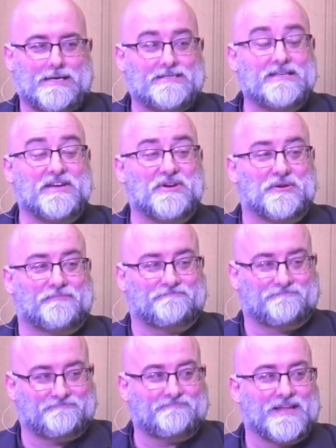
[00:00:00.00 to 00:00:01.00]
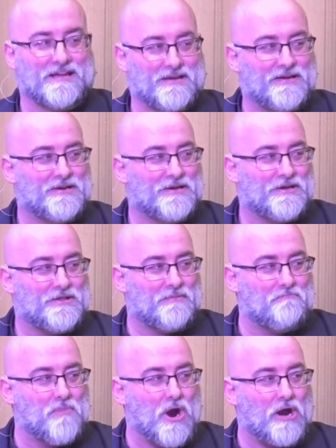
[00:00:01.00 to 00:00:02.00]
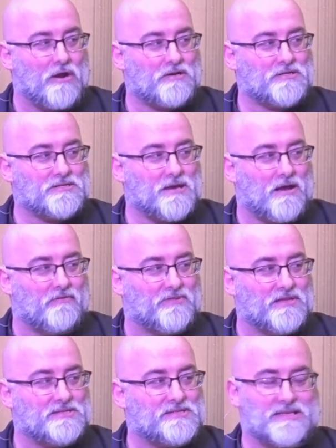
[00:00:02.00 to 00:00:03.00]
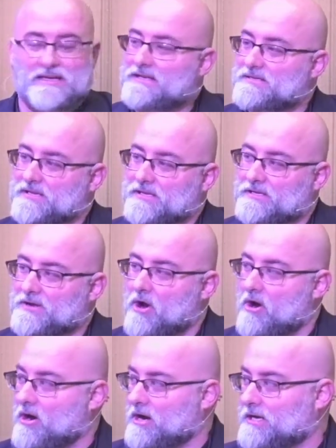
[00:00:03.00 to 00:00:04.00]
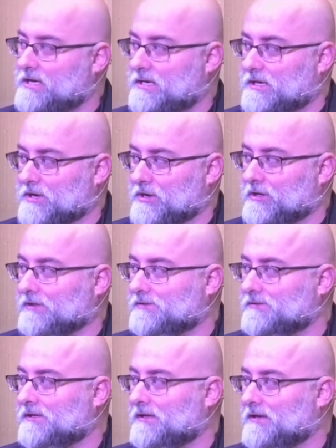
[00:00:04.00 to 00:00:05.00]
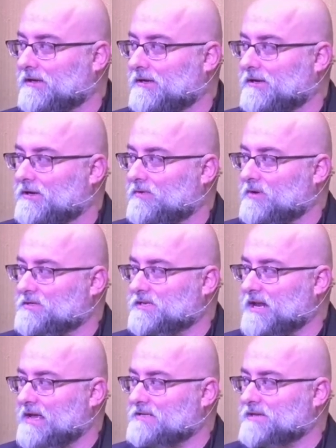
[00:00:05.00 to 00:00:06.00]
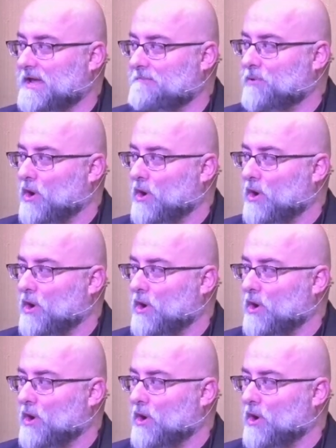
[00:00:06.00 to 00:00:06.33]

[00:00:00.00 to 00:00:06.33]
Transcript: it's here. The marks of the season are here. Well, today, St.